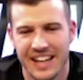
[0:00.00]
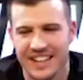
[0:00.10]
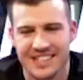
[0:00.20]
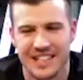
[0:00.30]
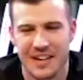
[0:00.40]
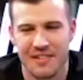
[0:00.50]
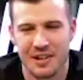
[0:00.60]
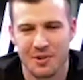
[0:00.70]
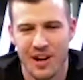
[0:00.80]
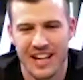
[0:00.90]
He's giving it
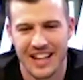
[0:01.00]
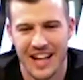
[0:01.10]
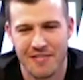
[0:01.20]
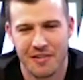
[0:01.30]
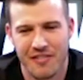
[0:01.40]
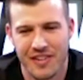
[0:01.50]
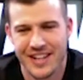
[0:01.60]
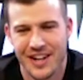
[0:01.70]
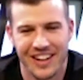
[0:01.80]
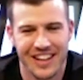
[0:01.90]
away live on
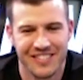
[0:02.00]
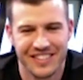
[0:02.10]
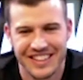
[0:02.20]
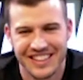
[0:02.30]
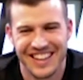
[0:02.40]
video. I love it.